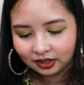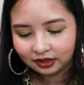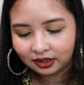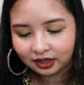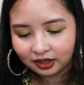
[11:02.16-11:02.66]

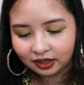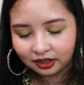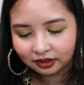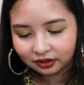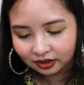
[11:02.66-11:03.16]

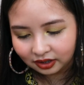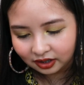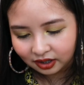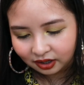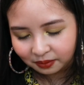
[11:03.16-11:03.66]
Then,
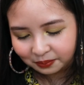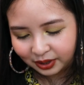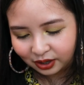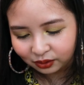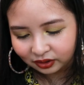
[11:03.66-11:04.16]

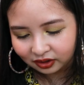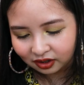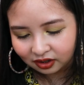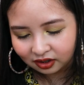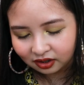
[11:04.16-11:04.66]
meron
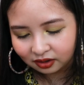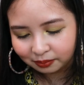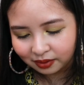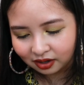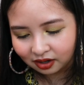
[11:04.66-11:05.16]

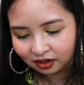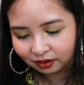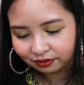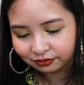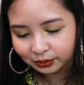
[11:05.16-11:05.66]
kang
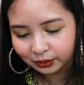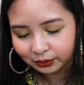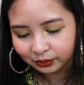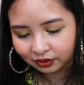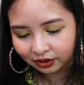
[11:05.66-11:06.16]
mga
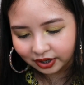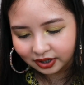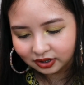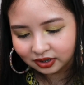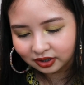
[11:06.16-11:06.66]
photo
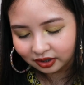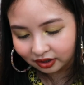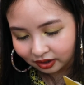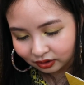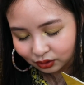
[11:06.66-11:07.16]
cards.
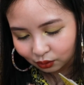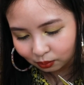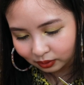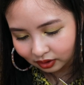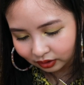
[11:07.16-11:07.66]
And
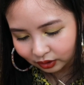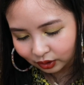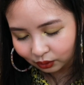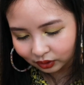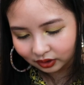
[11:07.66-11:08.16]
sobrang
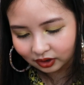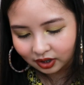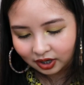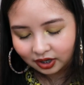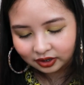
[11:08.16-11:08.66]
cute.
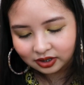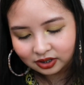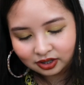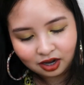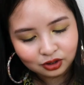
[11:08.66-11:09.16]
This
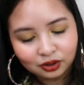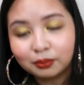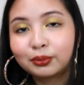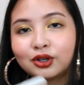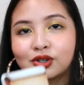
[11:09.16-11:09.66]
is
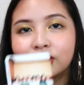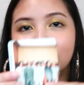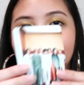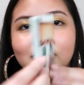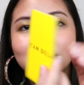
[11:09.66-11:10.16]
actually
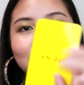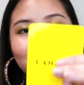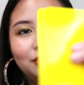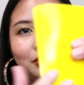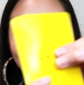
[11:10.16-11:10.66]
personalized
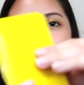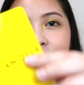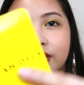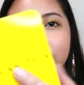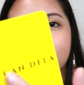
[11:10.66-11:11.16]
photo
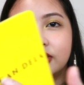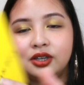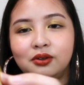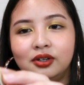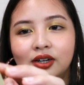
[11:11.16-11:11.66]
cards
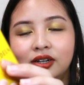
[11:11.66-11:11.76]
kasi yung